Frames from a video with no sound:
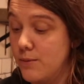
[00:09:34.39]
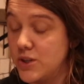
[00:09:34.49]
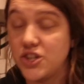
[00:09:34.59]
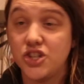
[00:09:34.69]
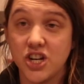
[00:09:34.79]

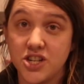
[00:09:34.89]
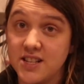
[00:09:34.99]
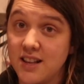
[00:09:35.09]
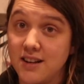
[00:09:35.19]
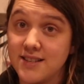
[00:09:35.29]
which Josh
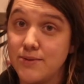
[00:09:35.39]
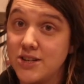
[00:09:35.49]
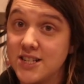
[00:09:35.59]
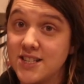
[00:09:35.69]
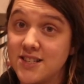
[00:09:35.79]
eats a lot of
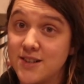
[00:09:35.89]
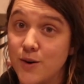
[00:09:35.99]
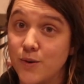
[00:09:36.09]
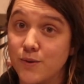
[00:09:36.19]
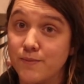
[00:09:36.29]
sandwiches,
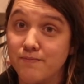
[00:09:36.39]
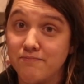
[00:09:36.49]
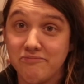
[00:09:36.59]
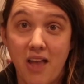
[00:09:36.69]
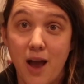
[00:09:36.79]
so
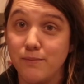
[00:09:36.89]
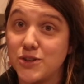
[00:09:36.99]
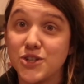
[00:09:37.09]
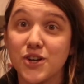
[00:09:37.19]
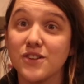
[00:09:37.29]
I'm
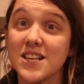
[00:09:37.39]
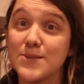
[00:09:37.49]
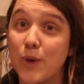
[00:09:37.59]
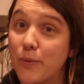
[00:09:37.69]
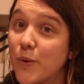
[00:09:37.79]
sure
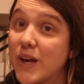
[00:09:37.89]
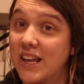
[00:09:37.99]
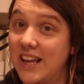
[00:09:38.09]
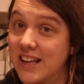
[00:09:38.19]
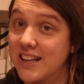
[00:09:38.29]
this bread will
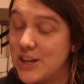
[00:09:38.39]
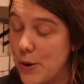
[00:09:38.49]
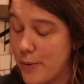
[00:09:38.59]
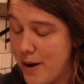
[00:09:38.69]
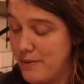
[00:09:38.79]
get eaten,
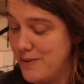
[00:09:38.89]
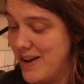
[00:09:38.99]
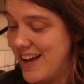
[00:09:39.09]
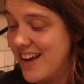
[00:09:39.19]
no problem.